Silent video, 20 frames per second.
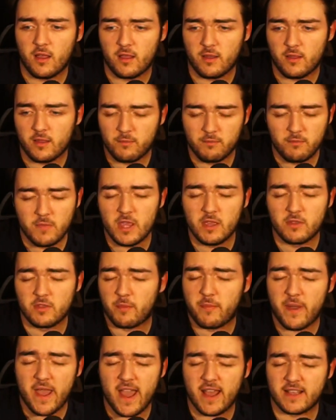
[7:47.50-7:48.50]
me in the
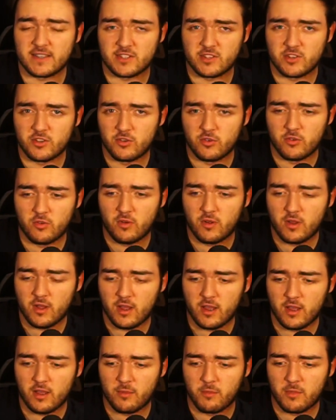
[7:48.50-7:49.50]
past too,
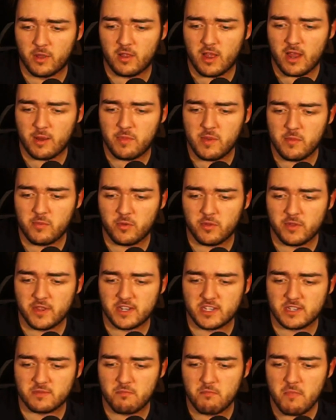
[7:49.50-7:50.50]
a lot of people, they
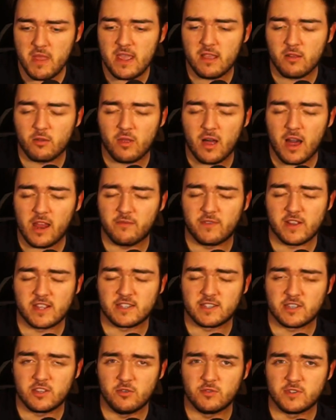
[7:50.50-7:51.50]
just make a lot of
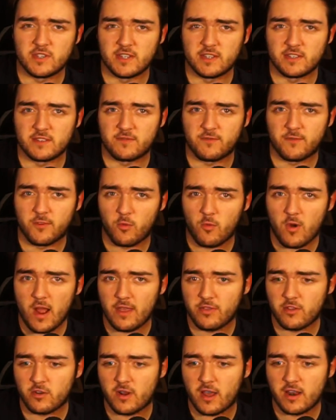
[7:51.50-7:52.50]
excuses for why
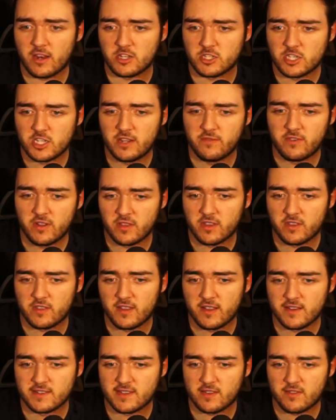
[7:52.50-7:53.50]
they're not achieving the
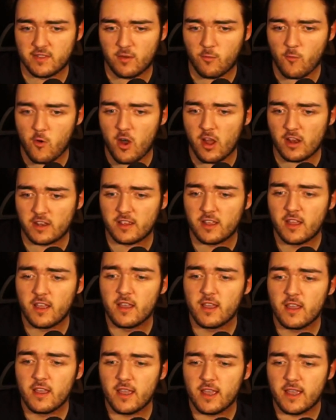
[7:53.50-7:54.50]
things that they want.
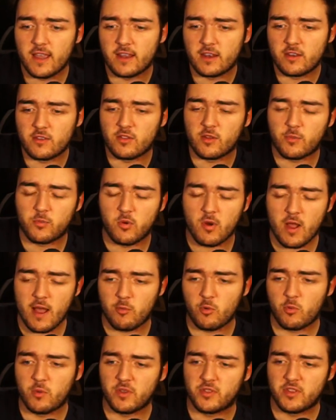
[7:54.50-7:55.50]
And the
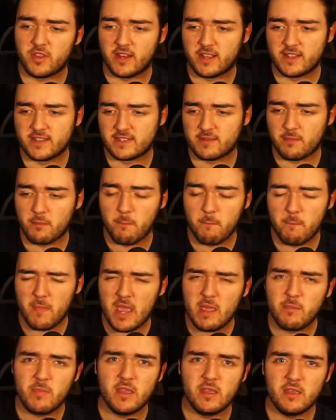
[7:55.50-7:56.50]
problem with it is
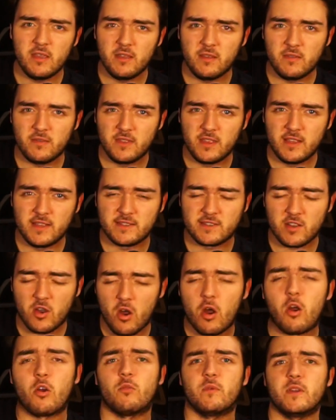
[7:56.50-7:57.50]
maybe these
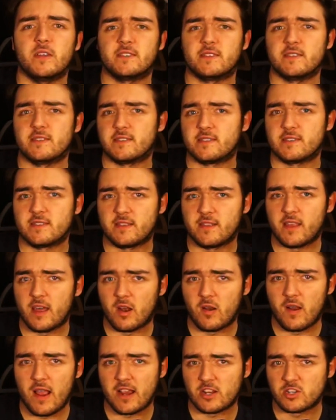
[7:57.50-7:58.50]
are reasons that
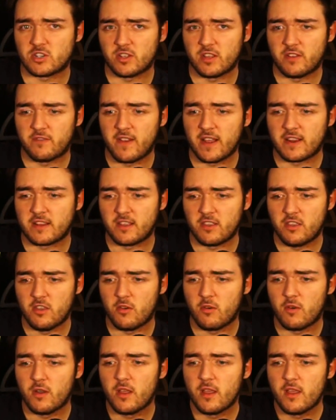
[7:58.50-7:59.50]
are actually affecting
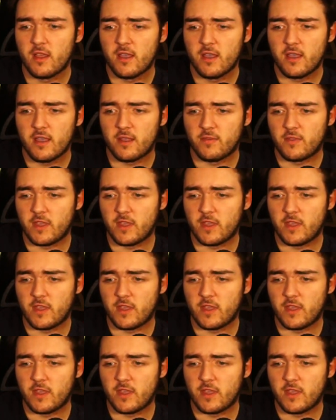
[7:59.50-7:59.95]
you. They